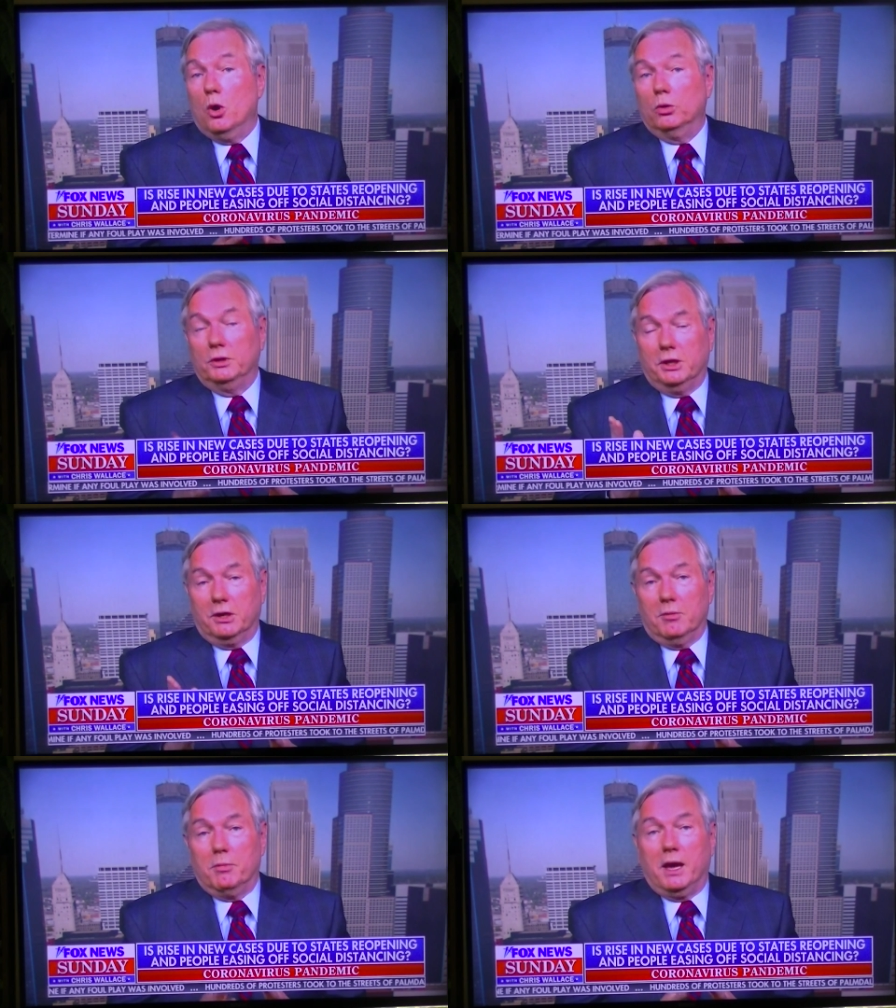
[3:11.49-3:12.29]
only
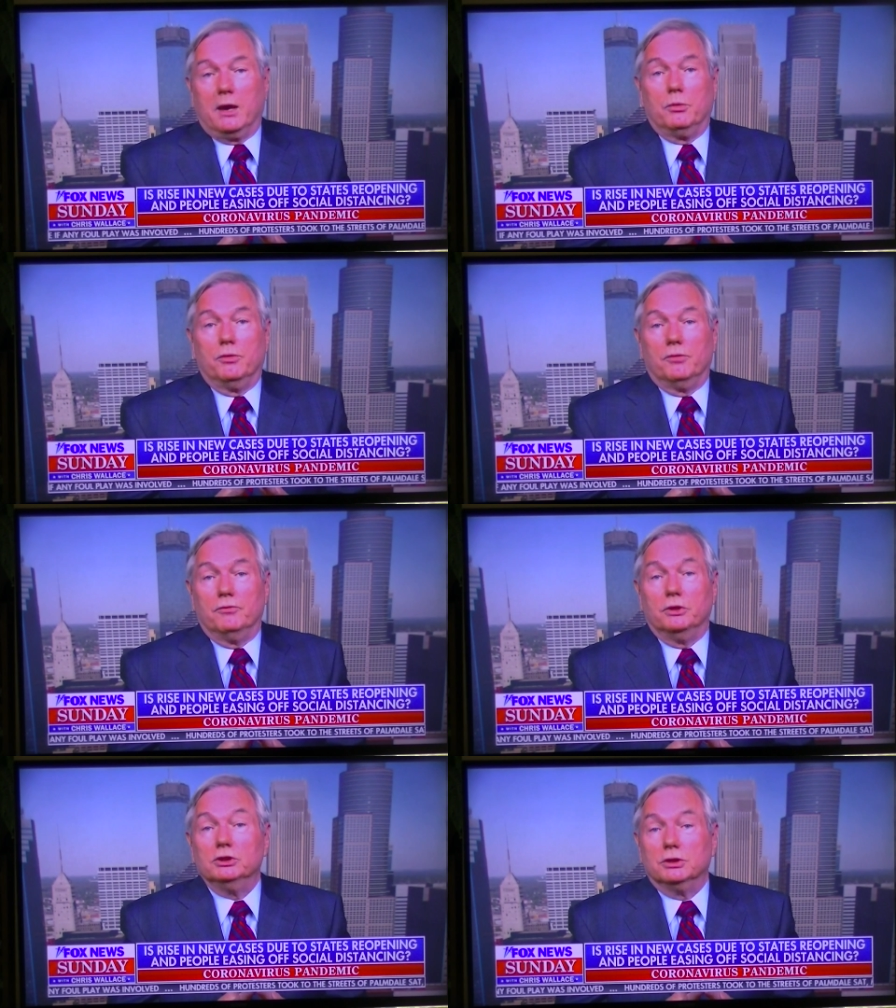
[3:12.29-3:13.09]
to come back with
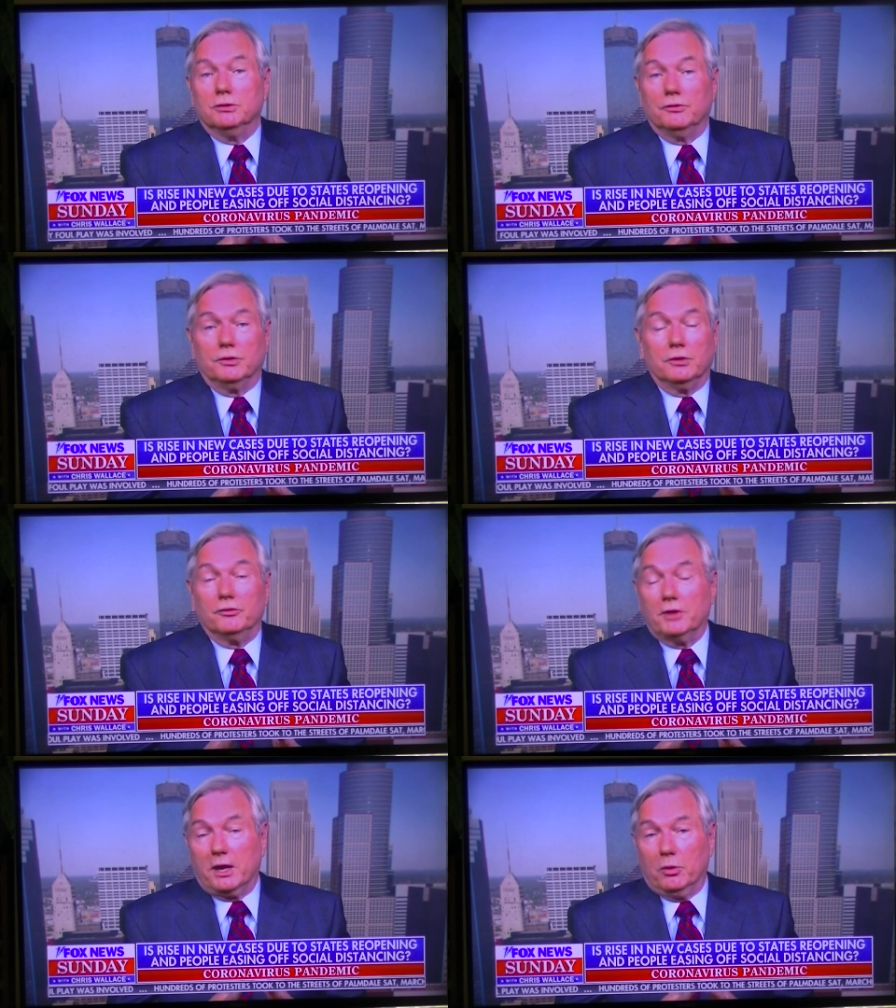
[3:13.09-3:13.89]
a vengeance in
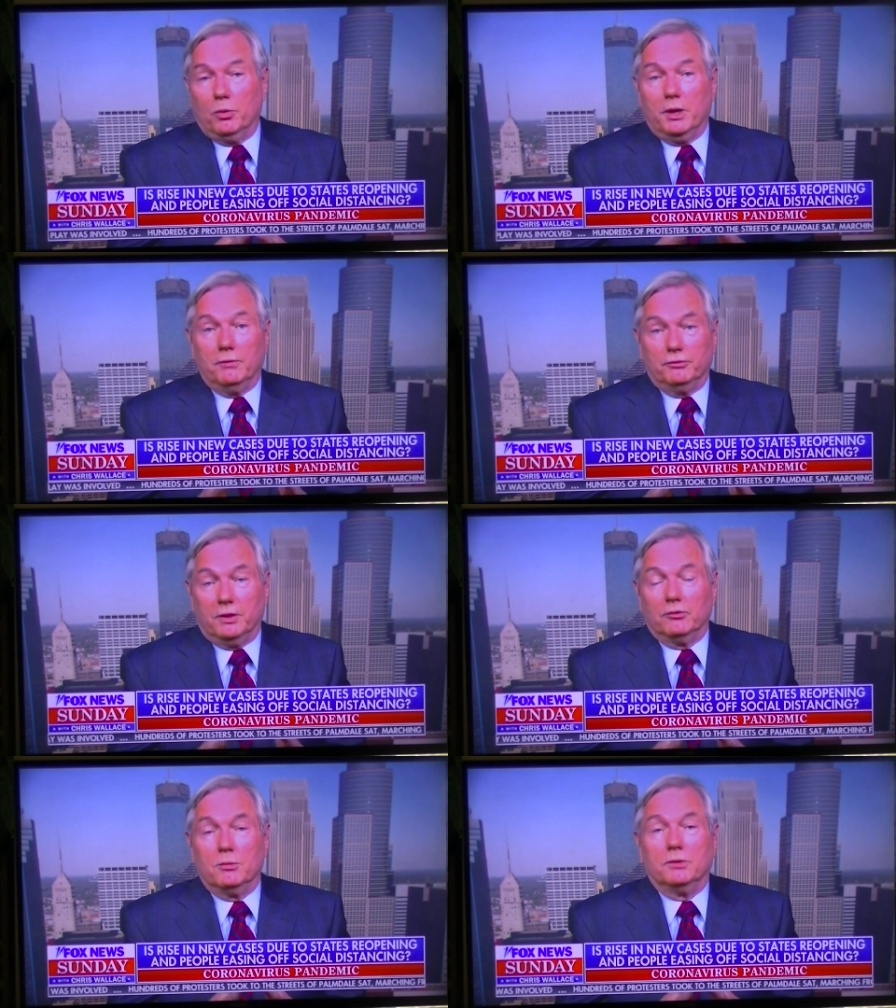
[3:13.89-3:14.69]
a second wave
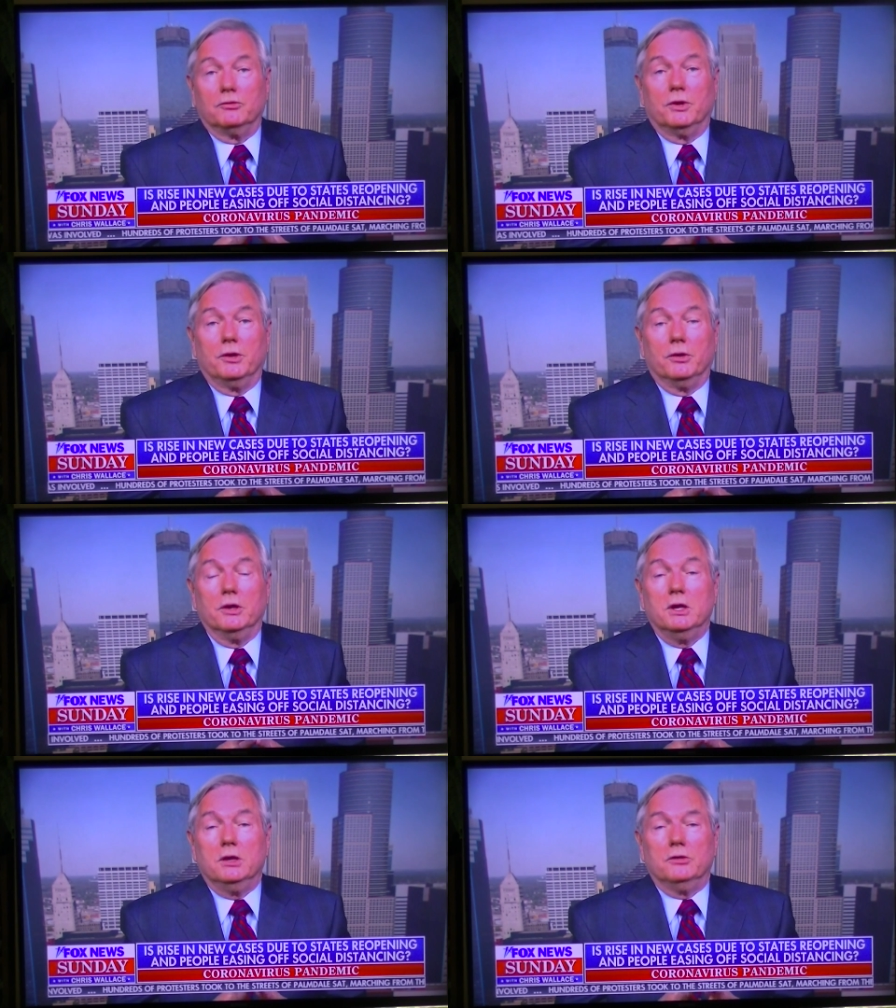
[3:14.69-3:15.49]
several months later.